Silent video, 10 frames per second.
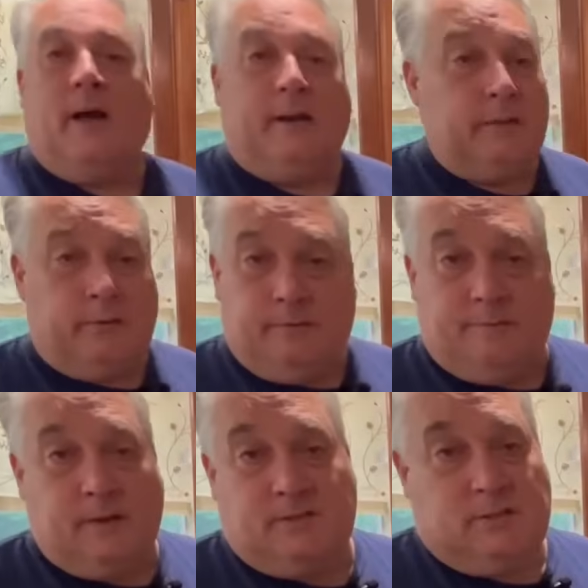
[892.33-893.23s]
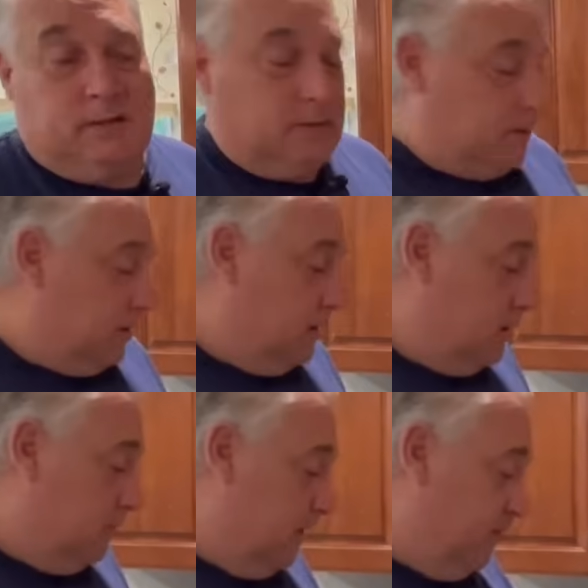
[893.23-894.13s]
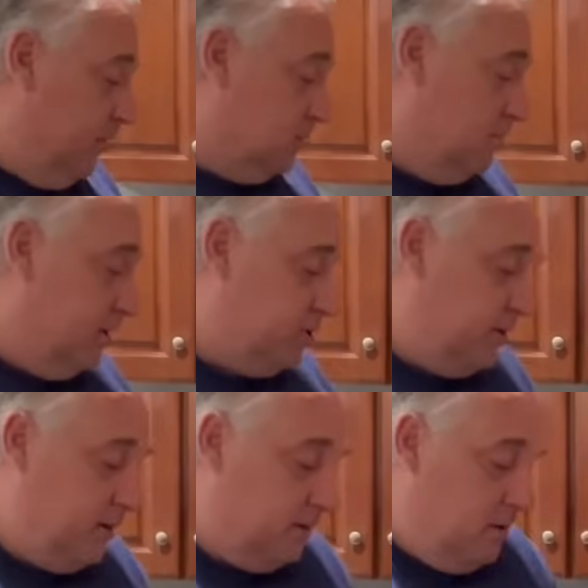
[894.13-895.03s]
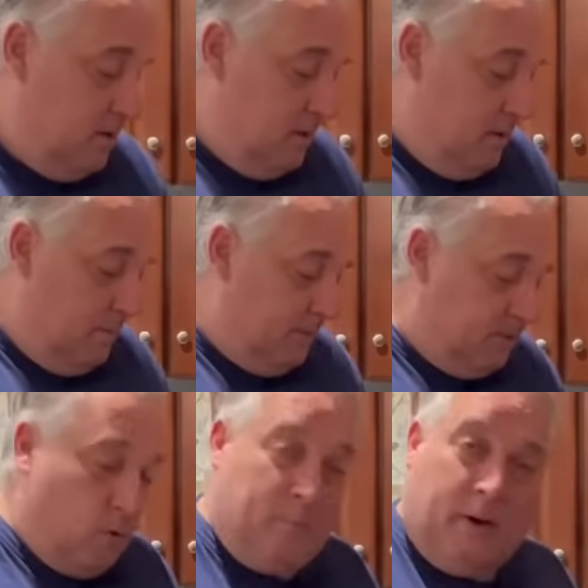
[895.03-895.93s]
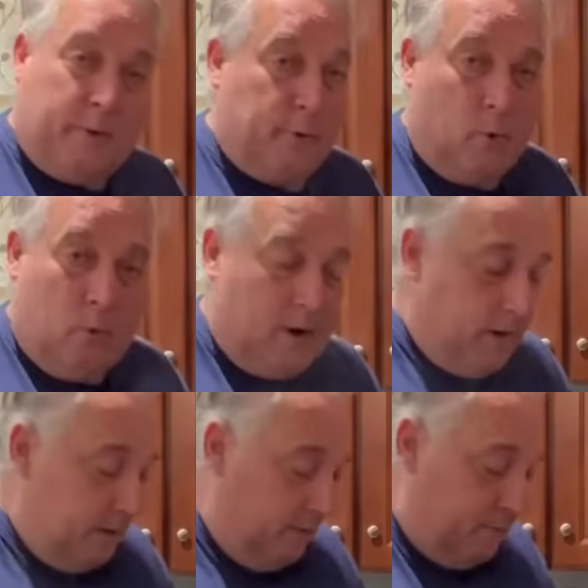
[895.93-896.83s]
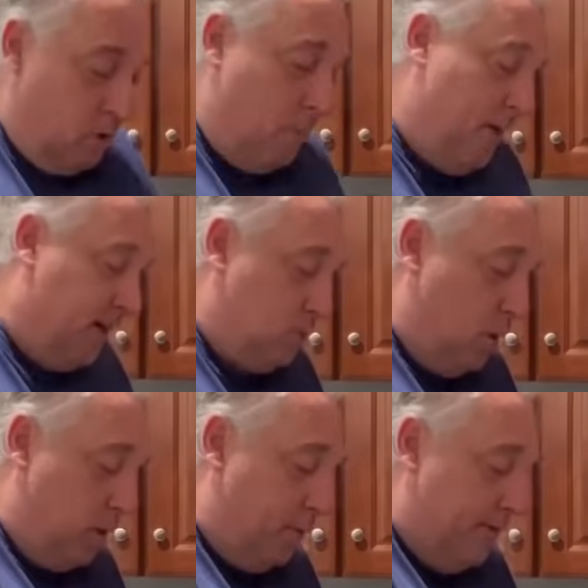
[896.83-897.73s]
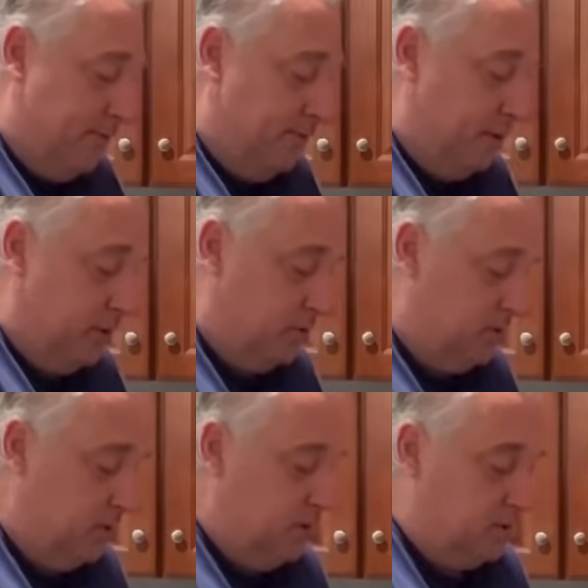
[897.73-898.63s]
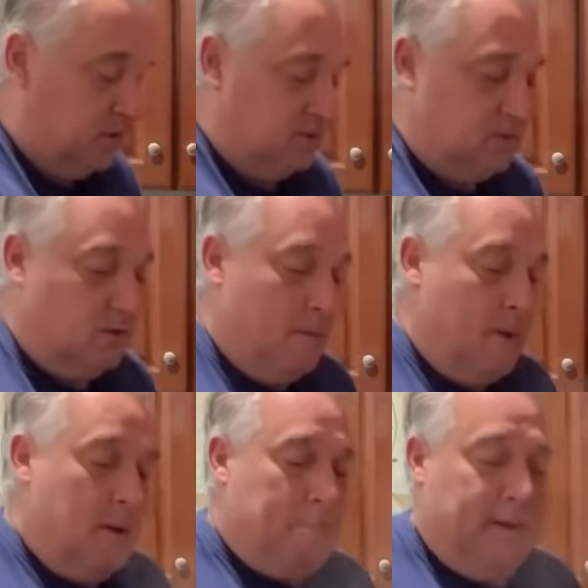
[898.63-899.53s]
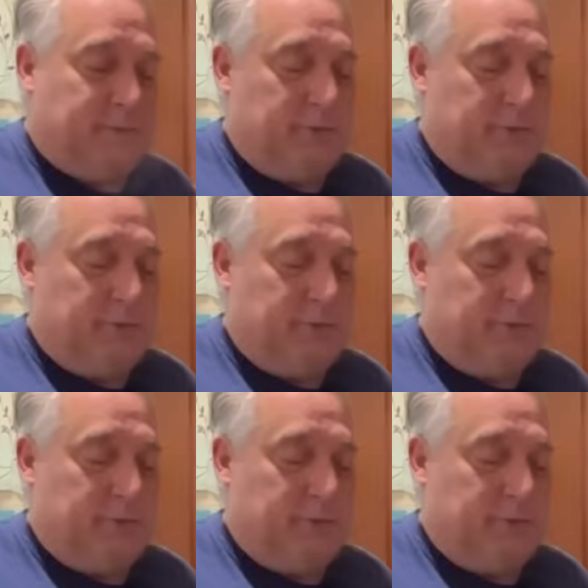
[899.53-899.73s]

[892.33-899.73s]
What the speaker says: either. That's the other thing I failed to mention. That no butter, no wine. If you go back to our gravy video, you see that Major